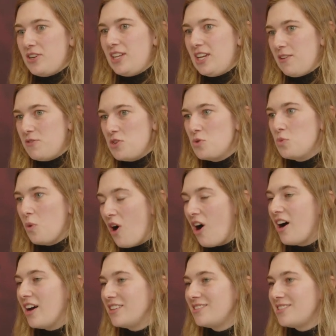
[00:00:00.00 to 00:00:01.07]
Like, if you
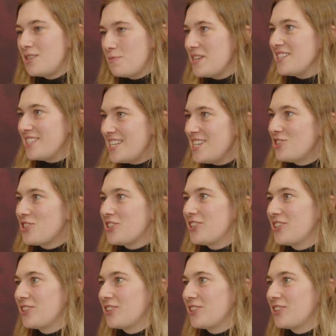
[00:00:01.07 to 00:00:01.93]
want to be a teacher,